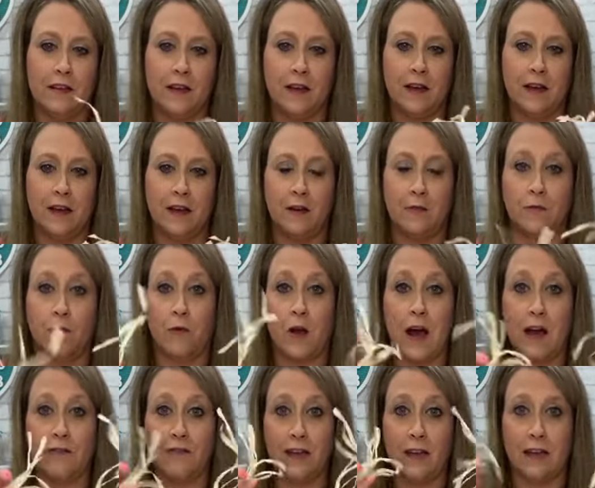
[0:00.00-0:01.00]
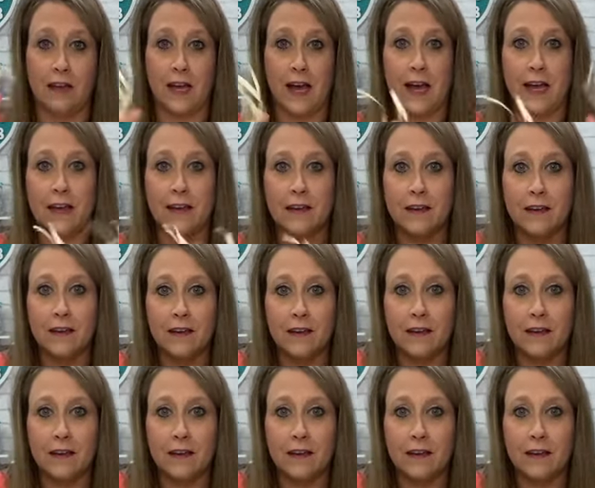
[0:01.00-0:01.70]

uh, raffia-like